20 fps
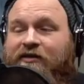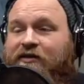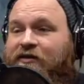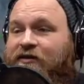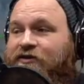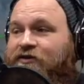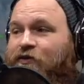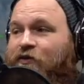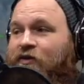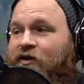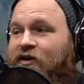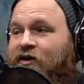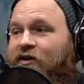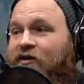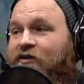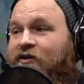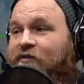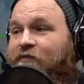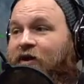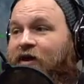than the
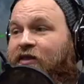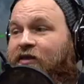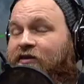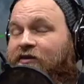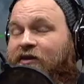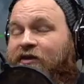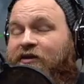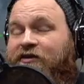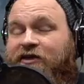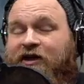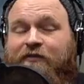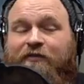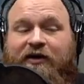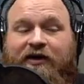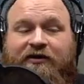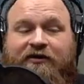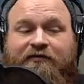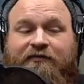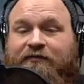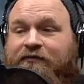
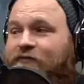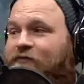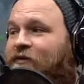10x.